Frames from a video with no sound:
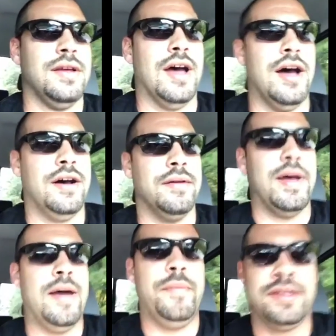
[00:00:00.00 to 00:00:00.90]

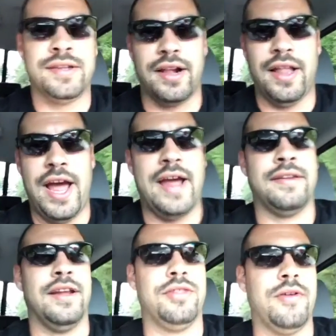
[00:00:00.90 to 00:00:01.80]
I missed the
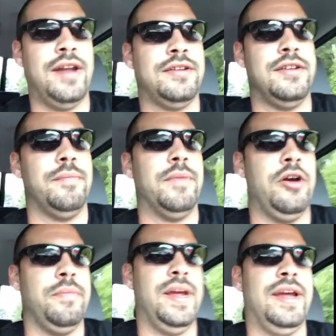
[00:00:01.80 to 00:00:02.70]
class. They threatened to
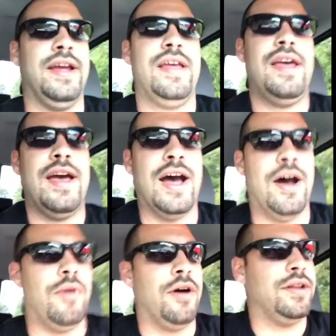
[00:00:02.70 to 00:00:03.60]
demote me. I
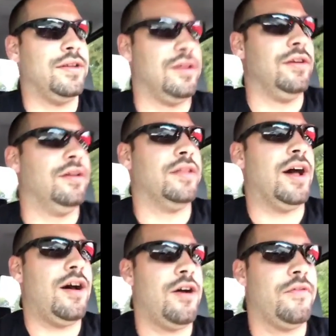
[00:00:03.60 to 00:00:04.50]
walked into the
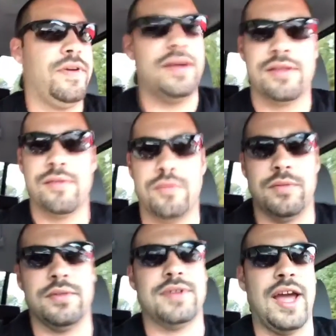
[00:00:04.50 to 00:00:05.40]
office,
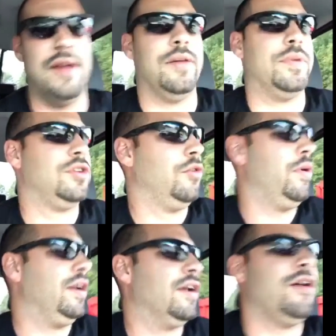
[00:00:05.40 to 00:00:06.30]
typed up a
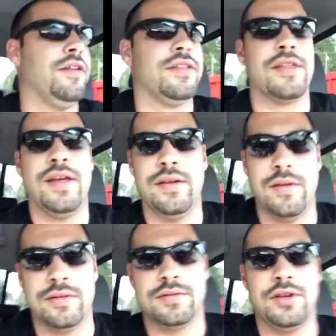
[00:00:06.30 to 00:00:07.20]
2-week notice,
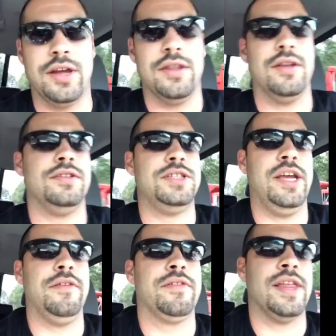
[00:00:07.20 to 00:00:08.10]
took it to the
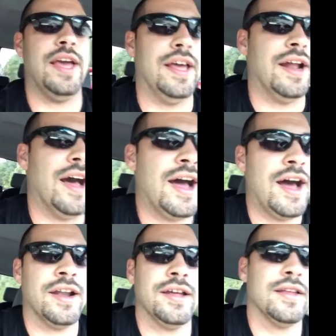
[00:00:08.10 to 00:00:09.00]
chief, said,
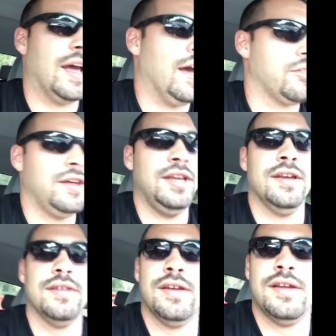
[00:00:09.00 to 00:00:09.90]
holla, I'll see
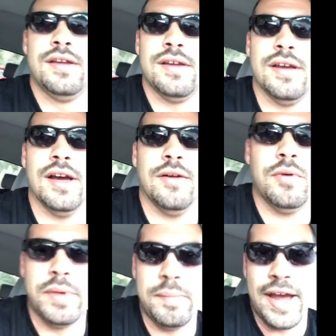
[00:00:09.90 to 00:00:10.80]
you.
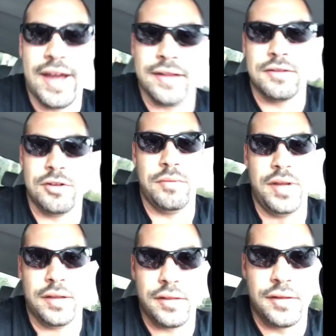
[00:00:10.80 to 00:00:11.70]
Won't be back after 2
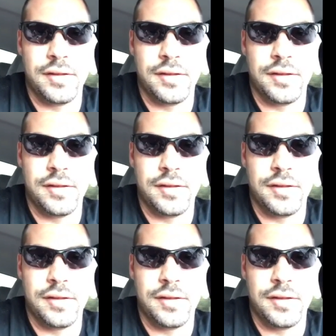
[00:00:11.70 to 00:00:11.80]
weeks.